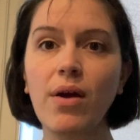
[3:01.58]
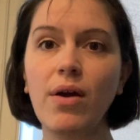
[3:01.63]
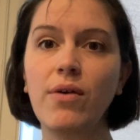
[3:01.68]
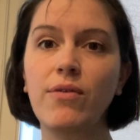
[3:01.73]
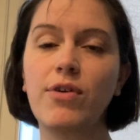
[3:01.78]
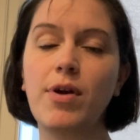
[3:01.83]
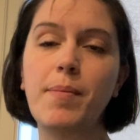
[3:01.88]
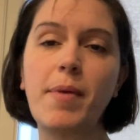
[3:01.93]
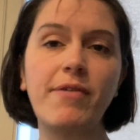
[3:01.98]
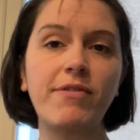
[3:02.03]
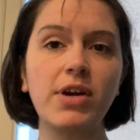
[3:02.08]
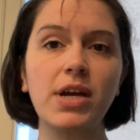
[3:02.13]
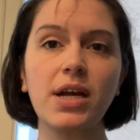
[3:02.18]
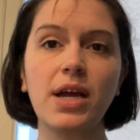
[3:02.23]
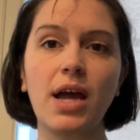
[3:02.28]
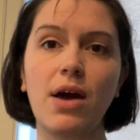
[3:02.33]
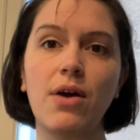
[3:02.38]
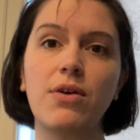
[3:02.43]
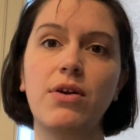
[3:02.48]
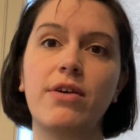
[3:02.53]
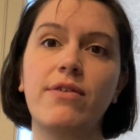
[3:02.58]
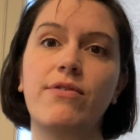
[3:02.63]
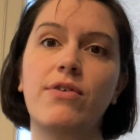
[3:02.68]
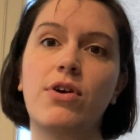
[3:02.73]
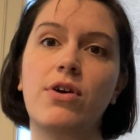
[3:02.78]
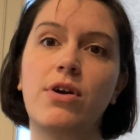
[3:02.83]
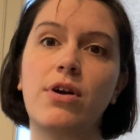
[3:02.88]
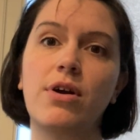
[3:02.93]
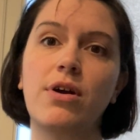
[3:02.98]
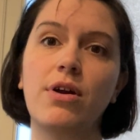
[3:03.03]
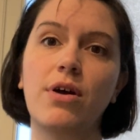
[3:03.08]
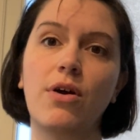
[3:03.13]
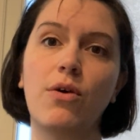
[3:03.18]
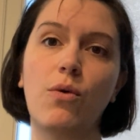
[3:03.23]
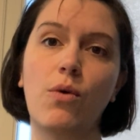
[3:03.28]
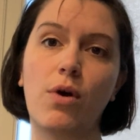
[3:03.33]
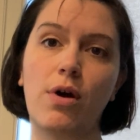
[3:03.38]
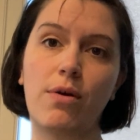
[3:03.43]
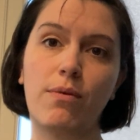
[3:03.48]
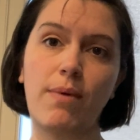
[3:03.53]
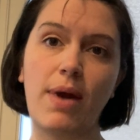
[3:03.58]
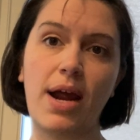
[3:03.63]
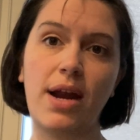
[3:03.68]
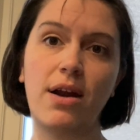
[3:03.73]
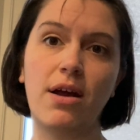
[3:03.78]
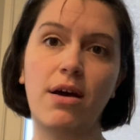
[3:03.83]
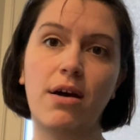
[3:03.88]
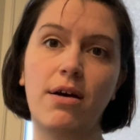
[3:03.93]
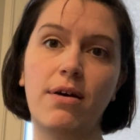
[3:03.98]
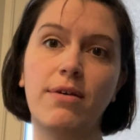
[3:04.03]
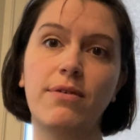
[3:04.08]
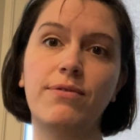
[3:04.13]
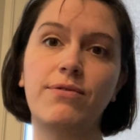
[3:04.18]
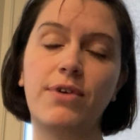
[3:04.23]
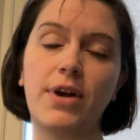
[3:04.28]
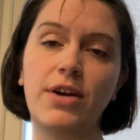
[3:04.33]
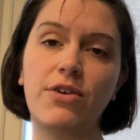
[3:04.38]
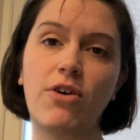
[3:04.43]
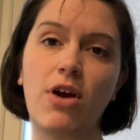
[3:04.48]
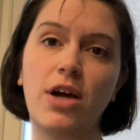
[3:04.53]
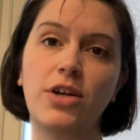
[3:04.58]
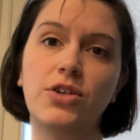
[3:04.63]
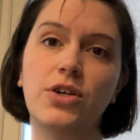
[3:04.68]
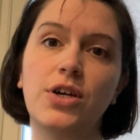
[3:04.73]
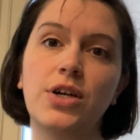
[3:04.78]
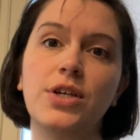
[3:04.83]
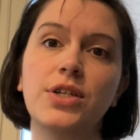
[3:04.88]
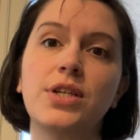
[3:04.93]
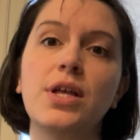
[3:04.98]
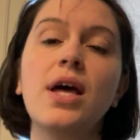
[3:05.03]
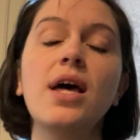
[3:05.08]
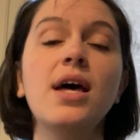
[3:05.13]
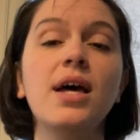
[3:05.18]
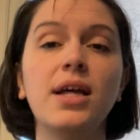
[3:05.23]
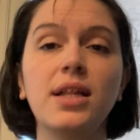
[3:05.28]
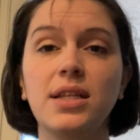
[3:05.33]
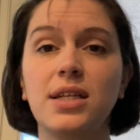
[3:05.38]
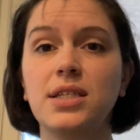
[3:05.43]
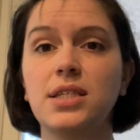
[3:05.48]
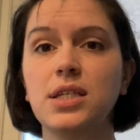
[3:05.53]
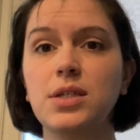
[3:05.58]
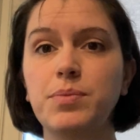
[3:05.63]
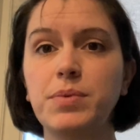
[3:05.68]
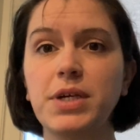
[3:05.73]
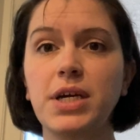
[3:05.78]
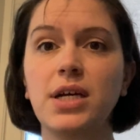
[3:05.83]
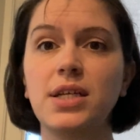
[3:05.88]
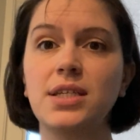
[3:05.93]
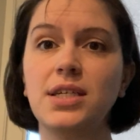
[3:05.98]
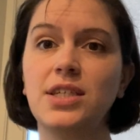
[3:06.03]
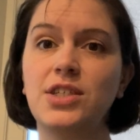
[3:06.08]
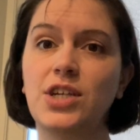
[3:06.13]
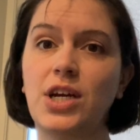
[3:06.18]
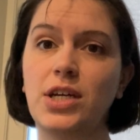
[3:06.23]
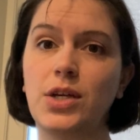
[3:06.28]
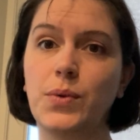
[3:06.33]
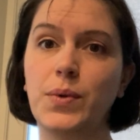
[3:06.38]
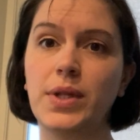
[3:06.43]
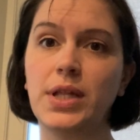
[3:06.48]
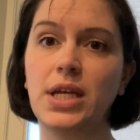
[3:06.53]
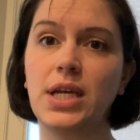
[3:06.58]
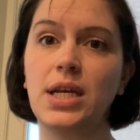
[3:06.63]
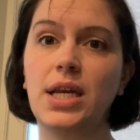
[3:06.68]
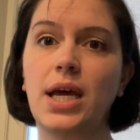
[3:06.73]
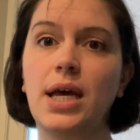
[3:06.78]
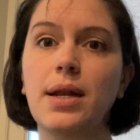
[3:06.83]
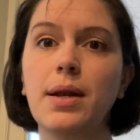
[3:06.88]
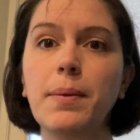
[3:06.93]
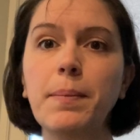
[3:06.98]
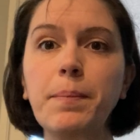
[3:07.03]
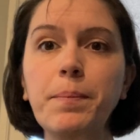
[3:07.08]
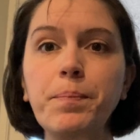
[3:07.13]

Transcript: From every account I've heard or read of Fred Rogers, this is because he genuinely did.